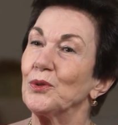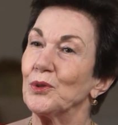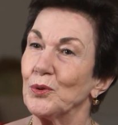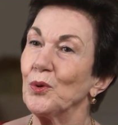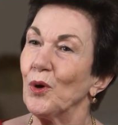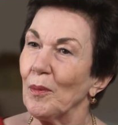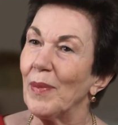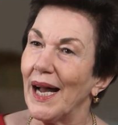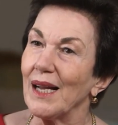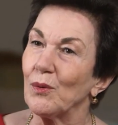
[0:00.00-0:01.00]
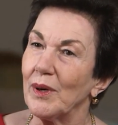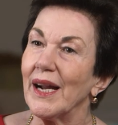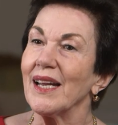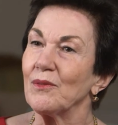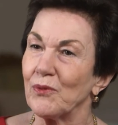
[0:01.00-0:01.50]
to go back where
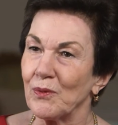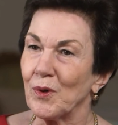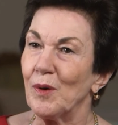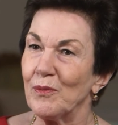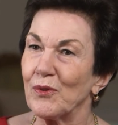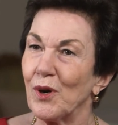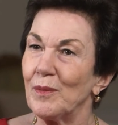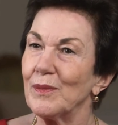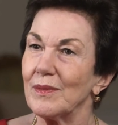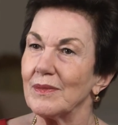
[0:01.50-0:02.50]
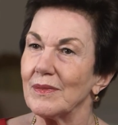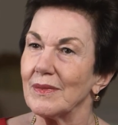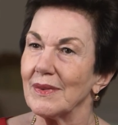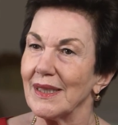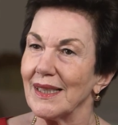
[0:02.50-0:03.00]
I come from
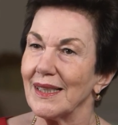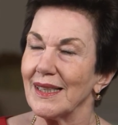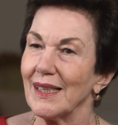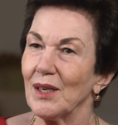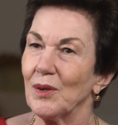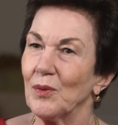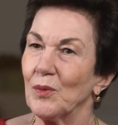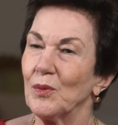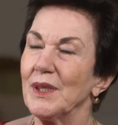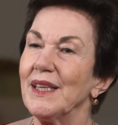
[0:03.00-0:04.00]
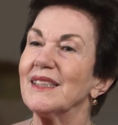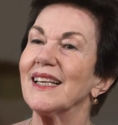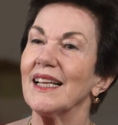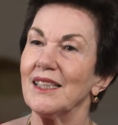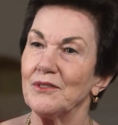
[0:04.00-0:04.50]
with the
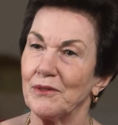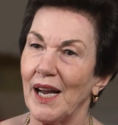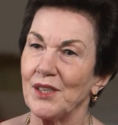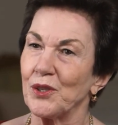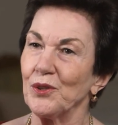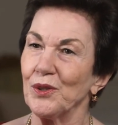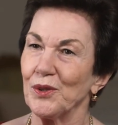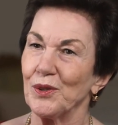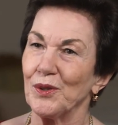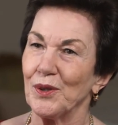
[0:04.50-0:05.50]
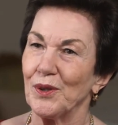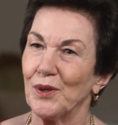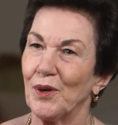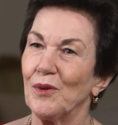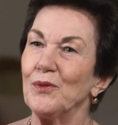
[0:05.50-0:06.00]
satisfaction
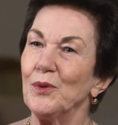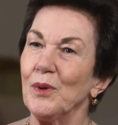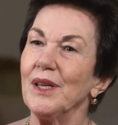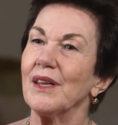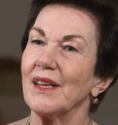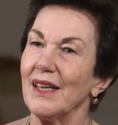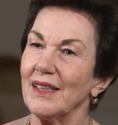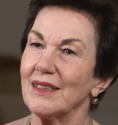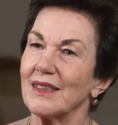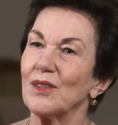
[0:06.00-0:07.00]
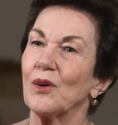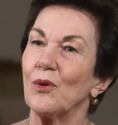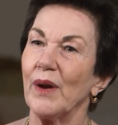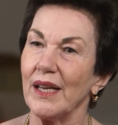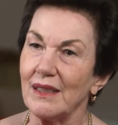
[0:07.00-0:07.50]
of doing things
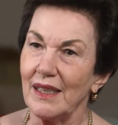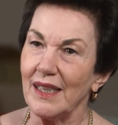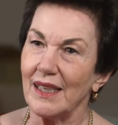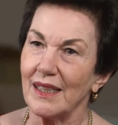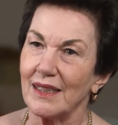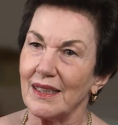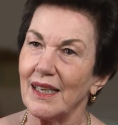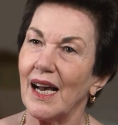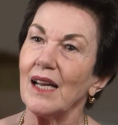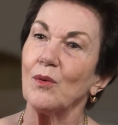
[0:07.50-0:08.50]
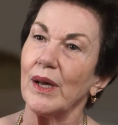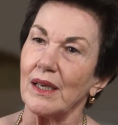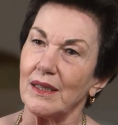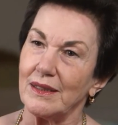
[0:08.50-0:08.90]
correctly and well.